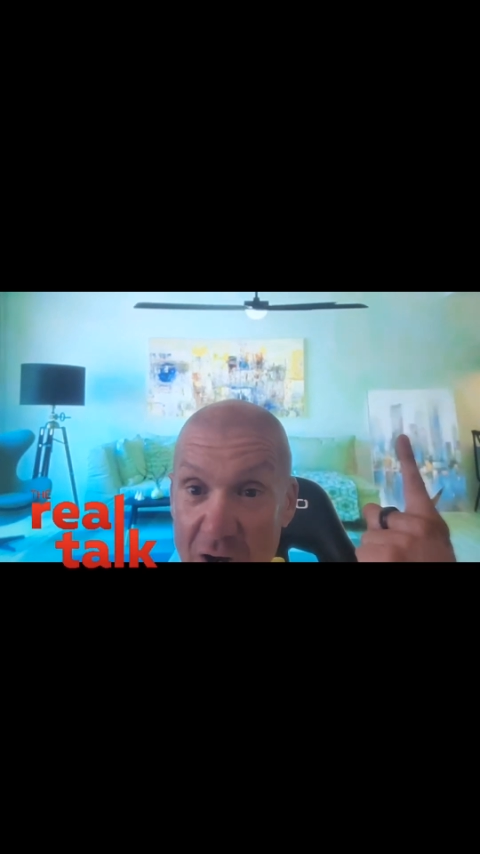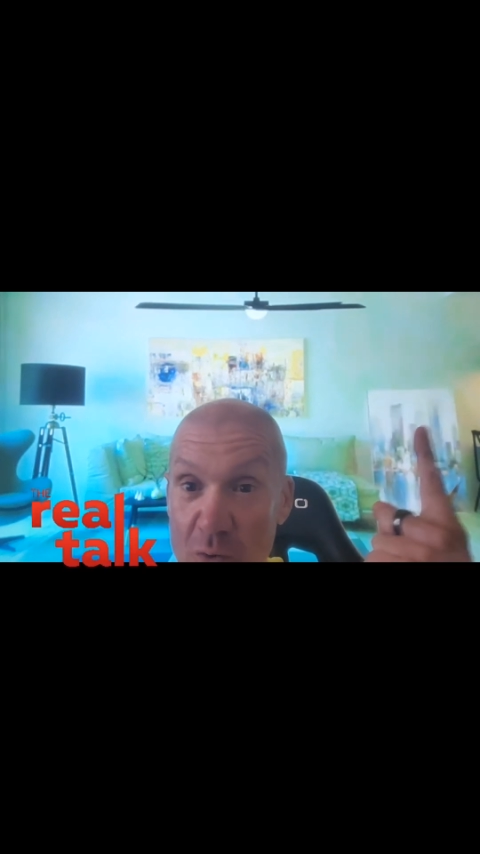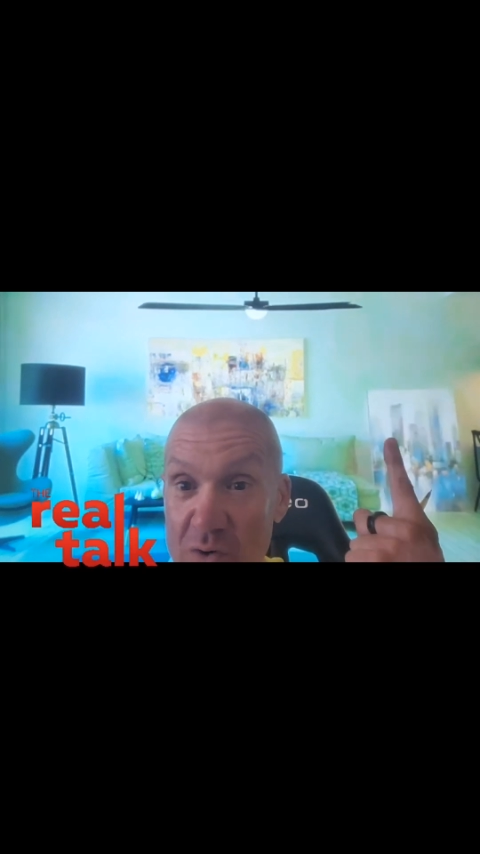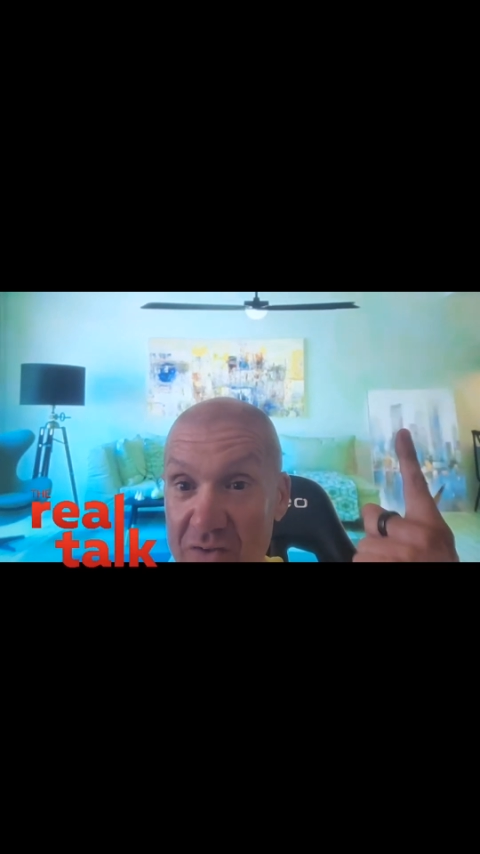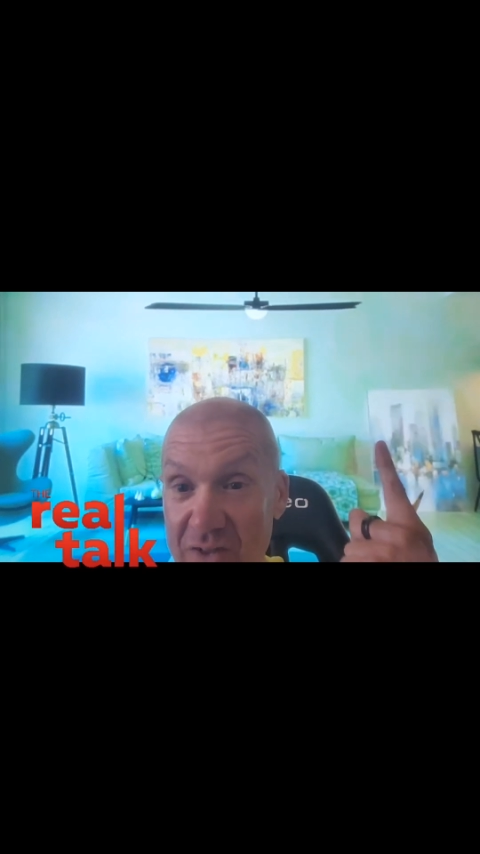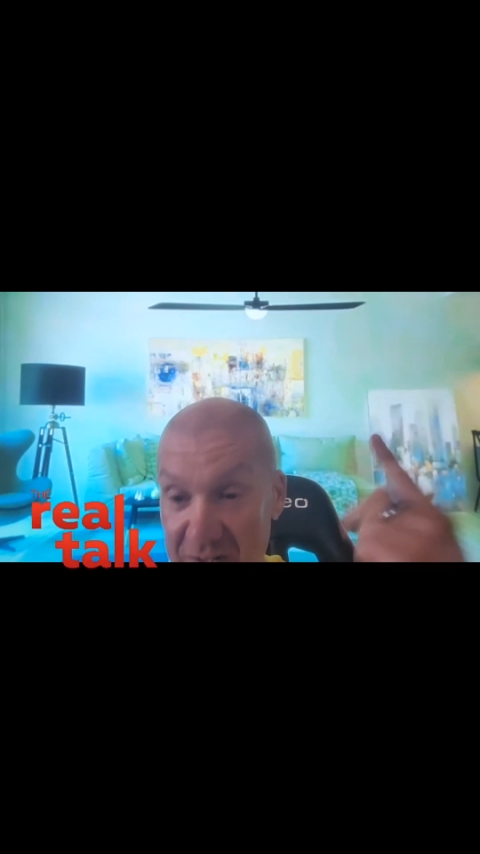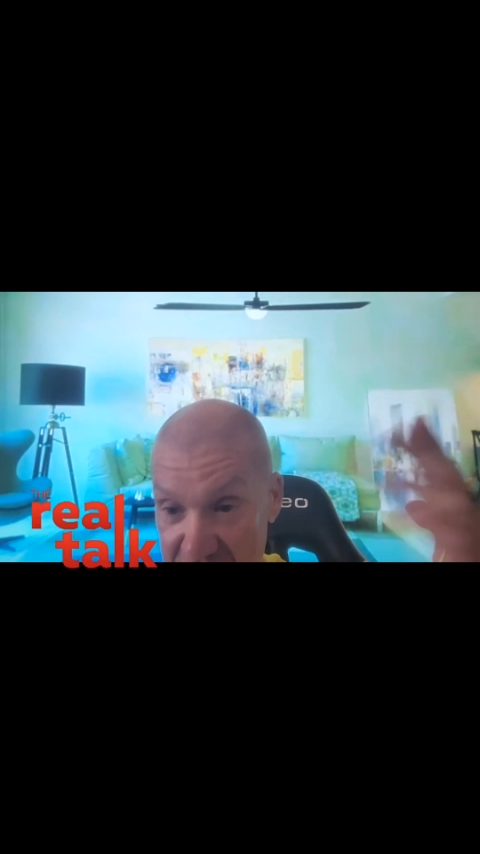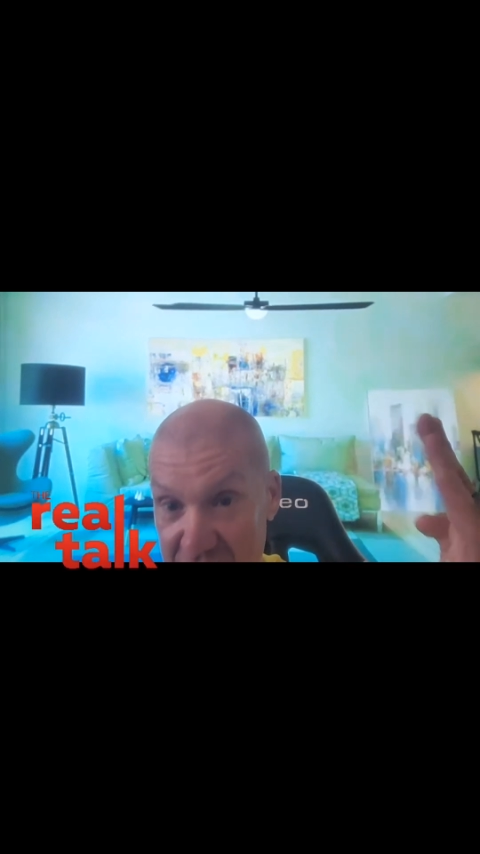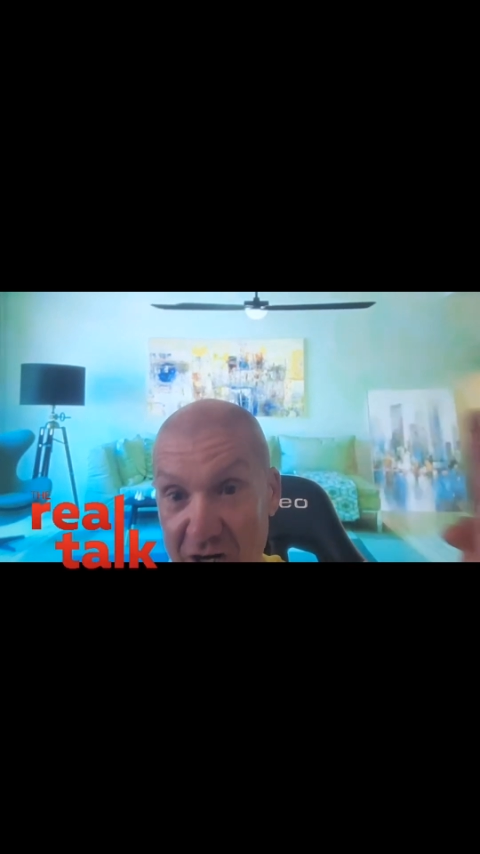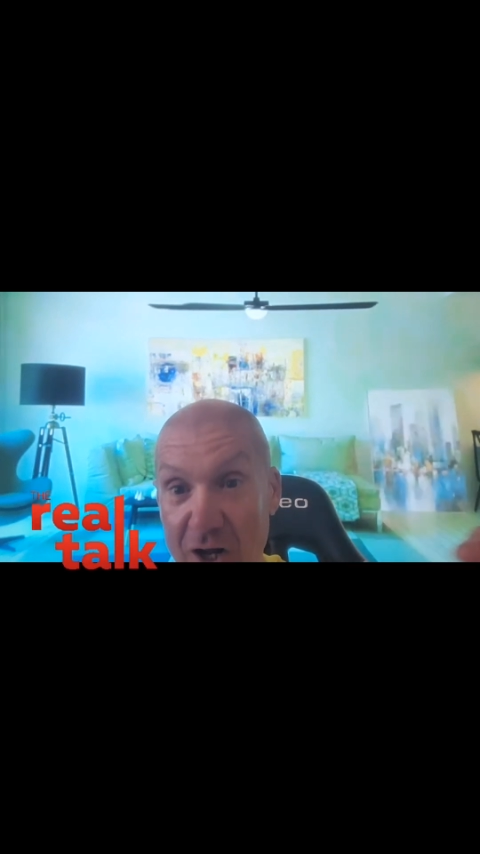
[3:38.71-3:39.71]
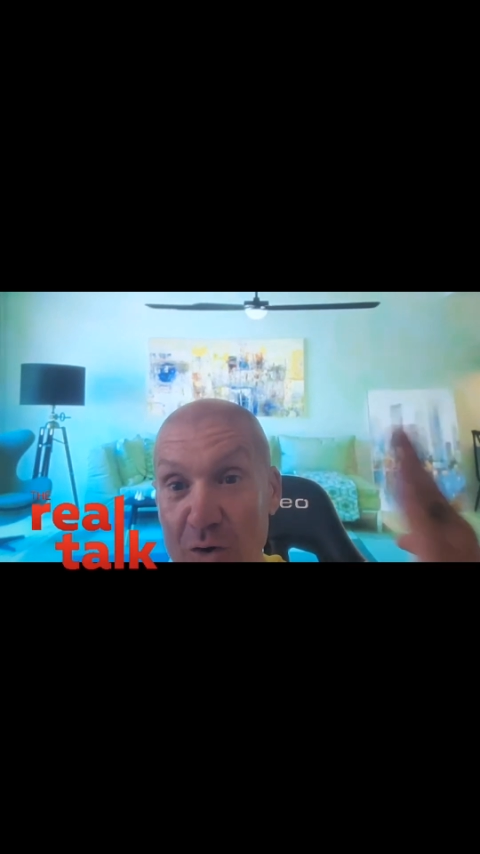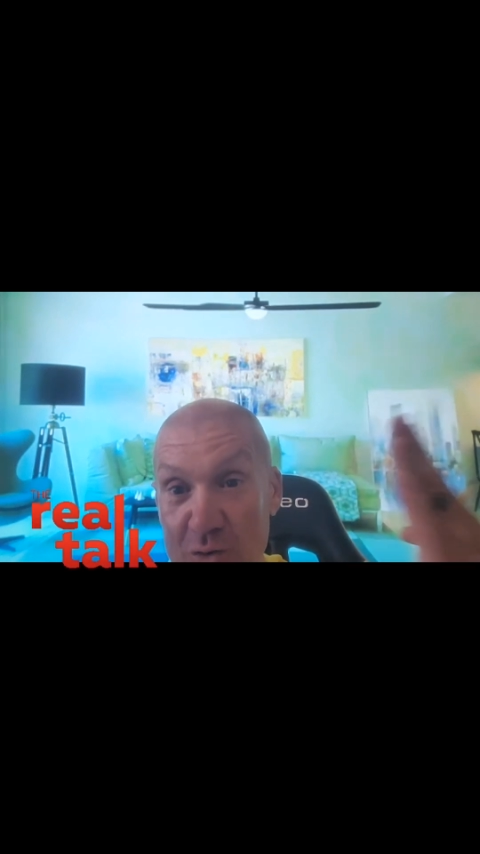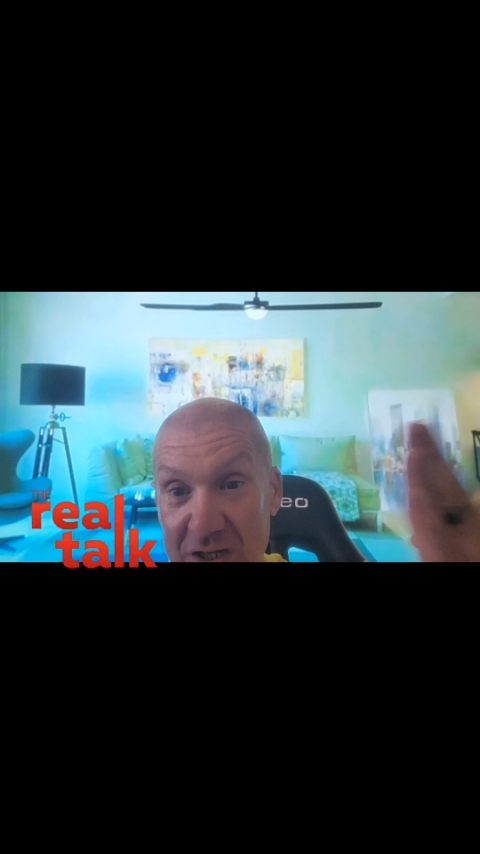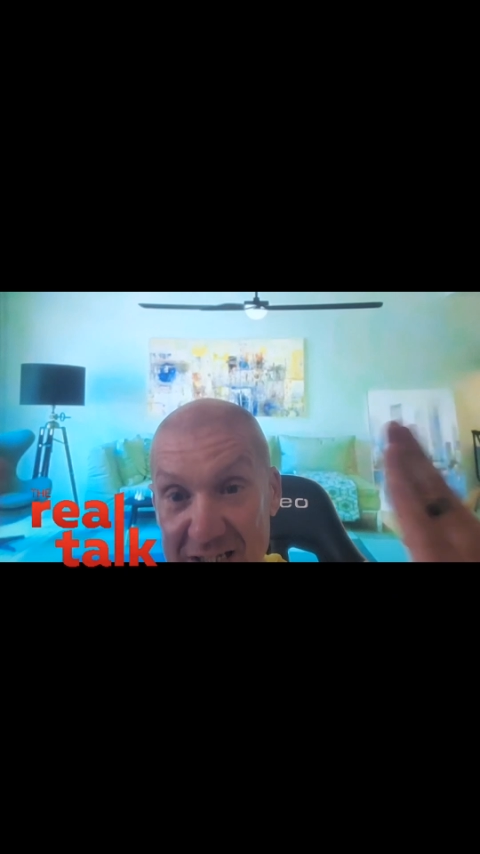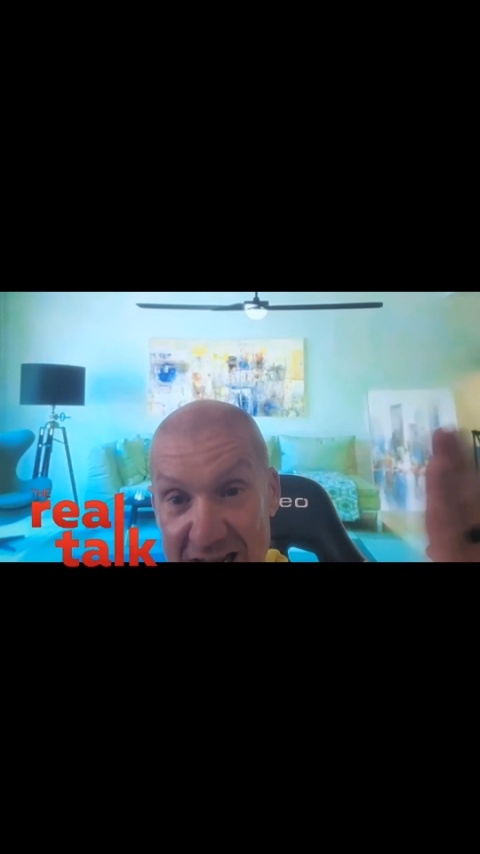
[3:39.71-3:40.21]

only thing that's closing